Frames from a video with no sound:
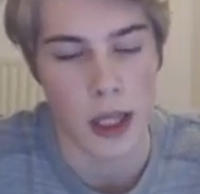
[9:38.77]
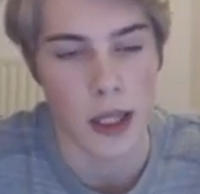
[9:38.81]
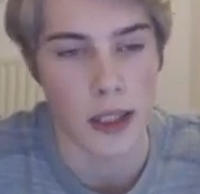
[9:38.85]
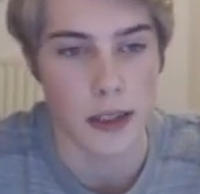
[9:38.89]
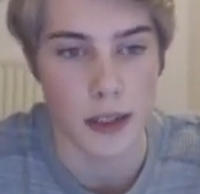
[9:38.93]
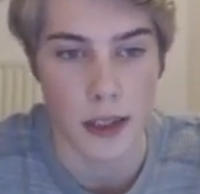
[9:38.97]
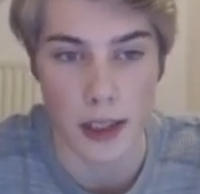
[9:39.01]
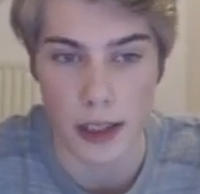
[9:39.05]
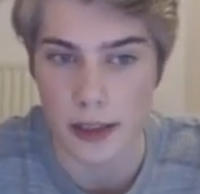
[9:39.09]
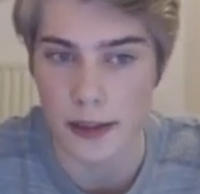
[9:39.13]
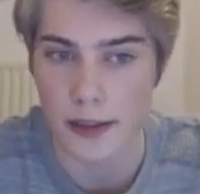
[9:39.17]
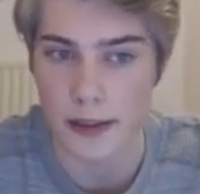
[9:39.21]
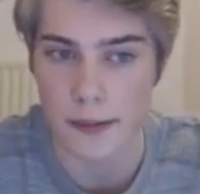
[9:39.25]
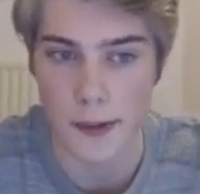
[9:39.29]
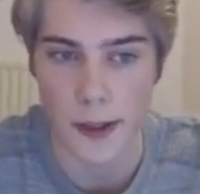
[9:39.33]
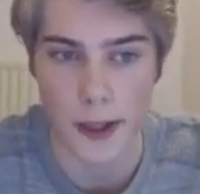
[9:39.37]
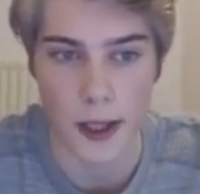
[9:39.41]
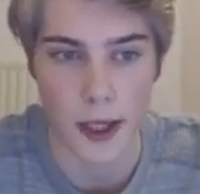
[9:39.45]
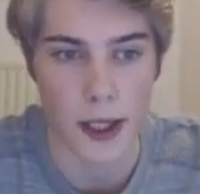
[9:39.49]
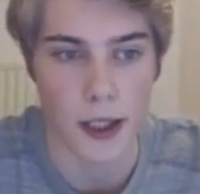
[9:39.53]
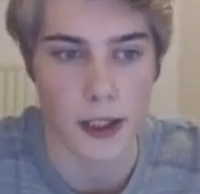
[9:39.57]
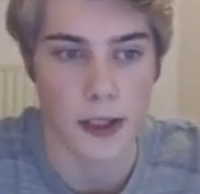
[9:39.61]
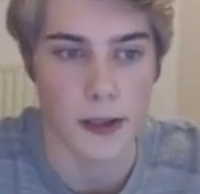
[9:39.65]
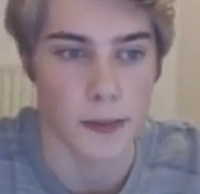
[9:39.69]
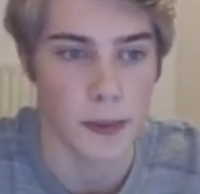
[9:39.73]
this
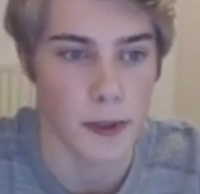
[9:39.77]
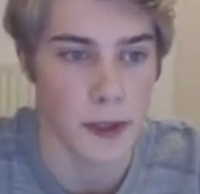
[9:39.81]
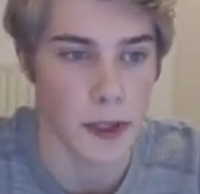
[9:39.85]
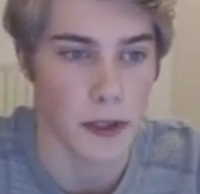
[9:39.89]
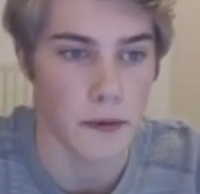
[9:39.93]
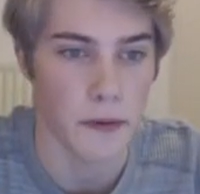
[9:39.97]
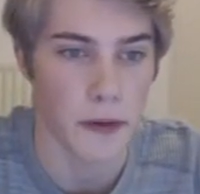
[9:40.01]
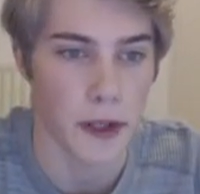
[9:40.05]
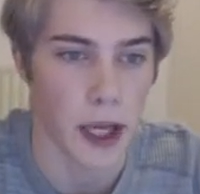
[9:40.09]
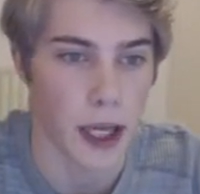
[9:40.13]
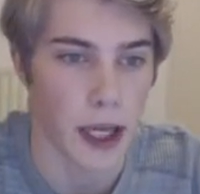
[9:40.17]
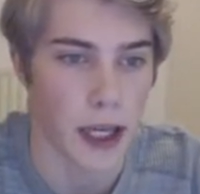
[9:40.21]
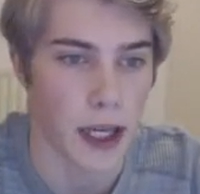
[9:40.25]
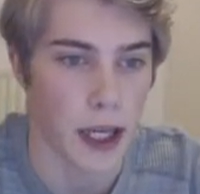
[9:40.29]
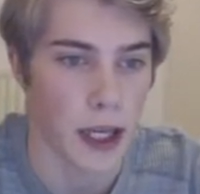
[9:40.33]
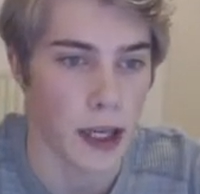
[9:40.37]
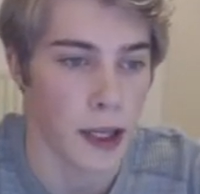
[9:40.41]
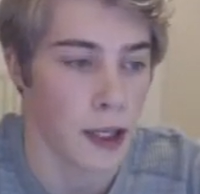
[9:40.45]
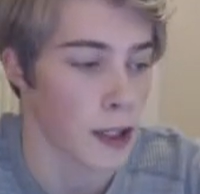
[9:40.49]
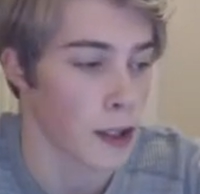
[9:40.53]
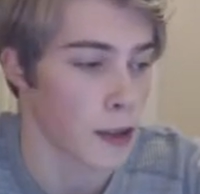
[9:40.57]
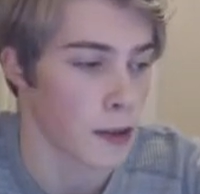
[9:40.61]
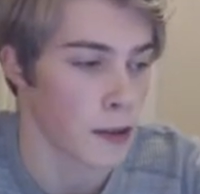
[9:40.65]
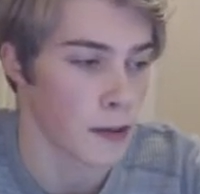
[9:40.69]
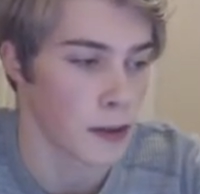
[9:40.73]
uh, specific engine
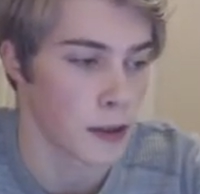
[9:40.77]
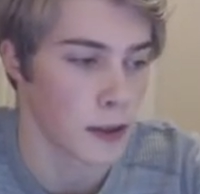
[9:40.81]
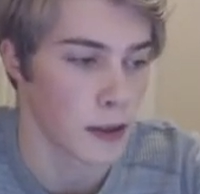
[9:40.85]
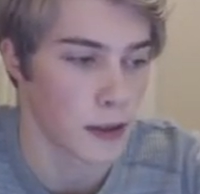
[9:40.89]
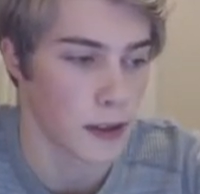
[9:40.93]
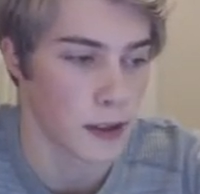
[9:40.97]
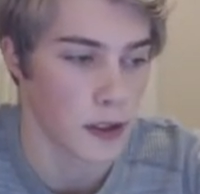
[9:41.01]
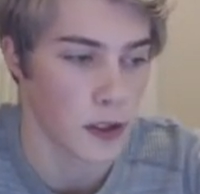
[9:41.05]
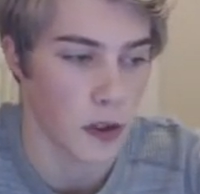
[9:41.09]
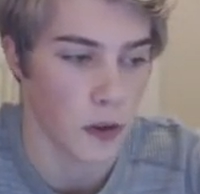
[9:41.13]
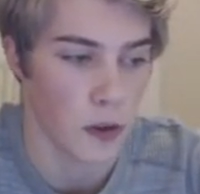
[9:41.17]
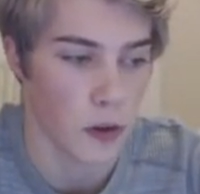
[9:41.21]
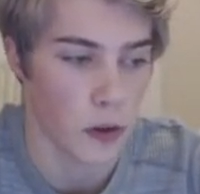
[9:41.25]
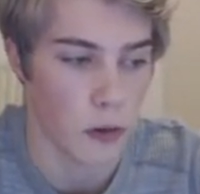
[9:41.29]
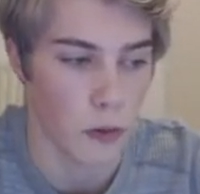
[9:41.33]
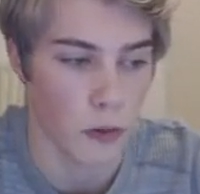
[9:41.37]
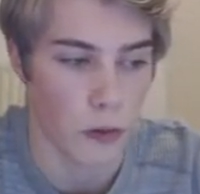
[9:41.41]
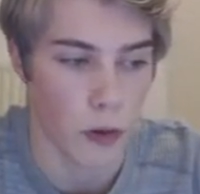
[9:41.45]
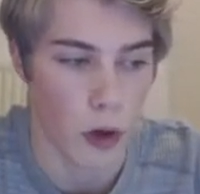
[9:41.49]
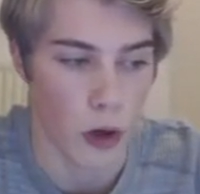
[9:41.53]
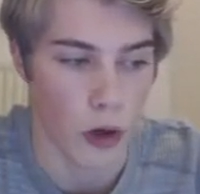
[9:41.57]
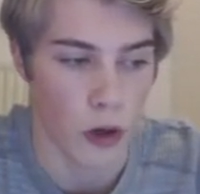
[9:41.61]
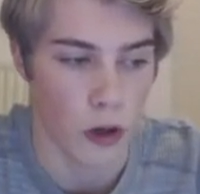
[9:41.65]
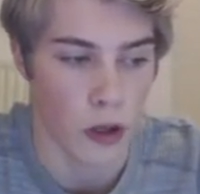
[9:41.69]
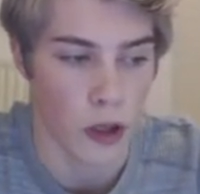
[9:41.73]
can still go
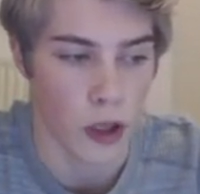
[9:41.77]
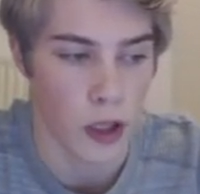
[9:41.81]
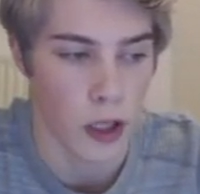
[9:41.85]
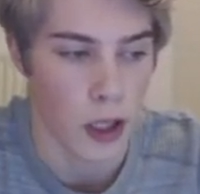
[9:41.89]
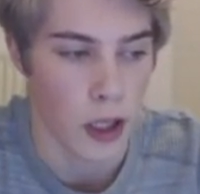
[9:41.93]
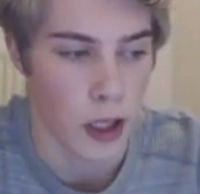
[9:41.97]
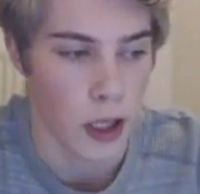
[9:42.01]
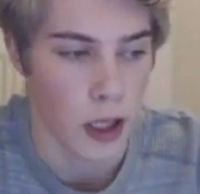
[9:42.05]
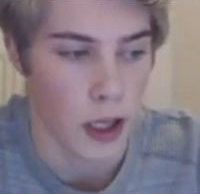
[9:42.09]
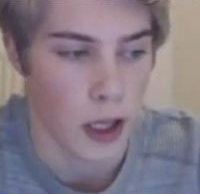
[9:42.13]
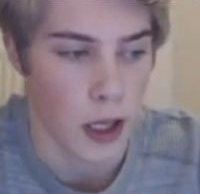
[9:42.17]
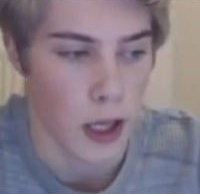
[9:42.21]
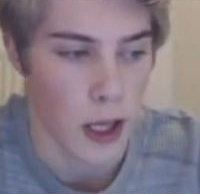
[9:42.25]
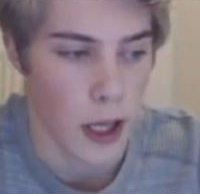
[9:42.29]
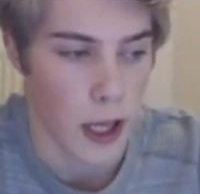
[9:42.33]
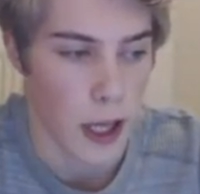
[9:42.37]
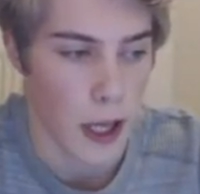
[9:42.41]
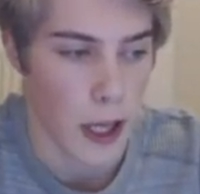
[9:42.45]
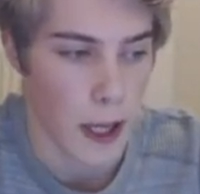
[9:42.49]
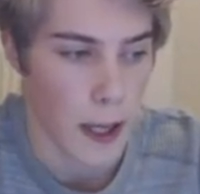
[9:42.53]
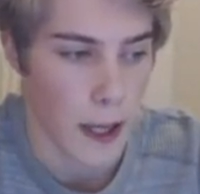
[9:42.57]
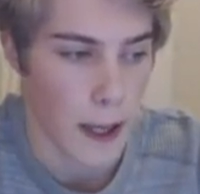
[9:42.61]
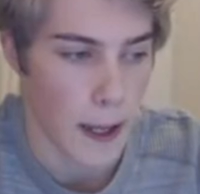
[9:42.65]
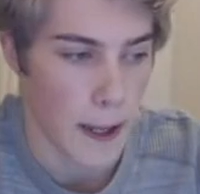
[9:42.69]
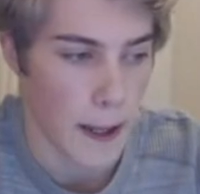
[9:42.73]
wrong.
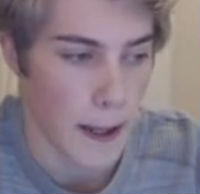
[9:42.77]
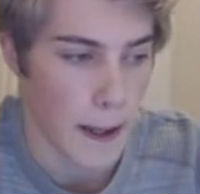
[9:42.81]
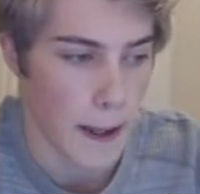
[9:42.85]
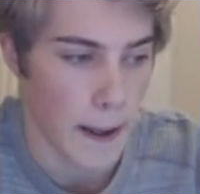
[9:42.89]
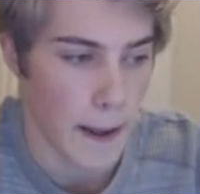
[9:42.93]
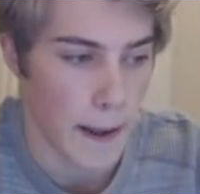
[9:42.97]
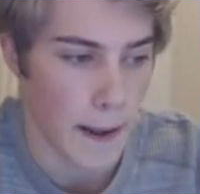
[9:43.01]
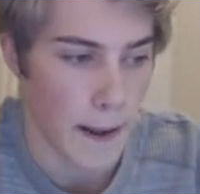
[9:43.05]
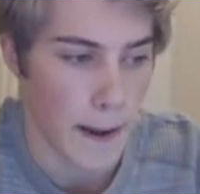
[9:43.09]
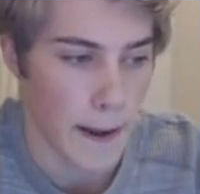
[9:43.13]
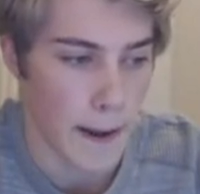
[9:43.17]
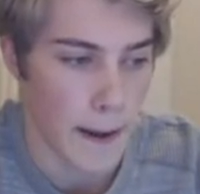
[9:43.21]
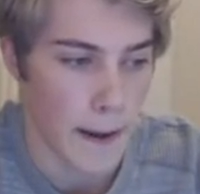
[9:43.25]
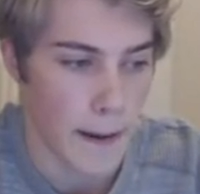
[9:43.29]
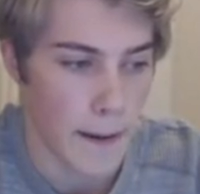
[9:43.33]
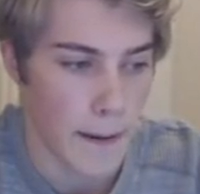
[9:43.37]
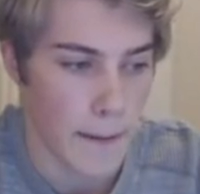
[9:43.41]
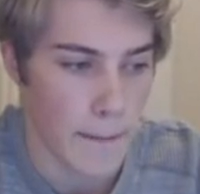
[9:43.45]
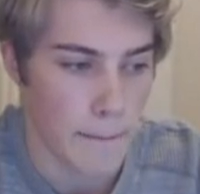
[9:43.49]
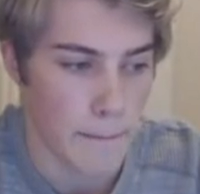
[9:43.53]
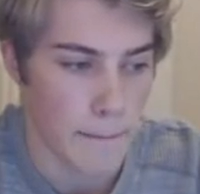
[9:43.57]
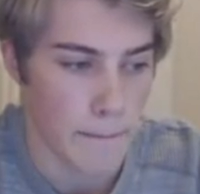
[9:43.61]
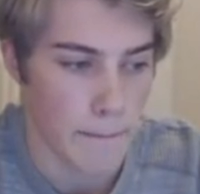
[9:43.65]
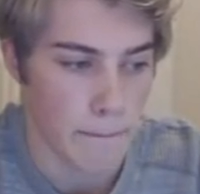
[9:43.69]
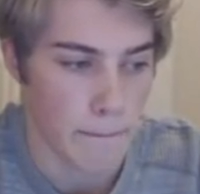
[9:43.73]

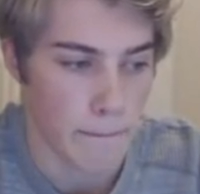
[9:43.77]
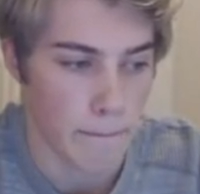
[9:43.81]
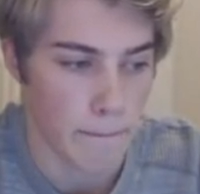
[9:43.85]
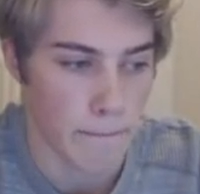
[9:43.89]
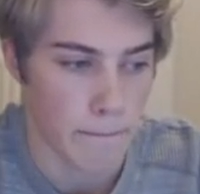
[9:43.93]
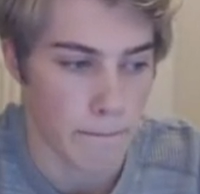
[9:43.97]
Um,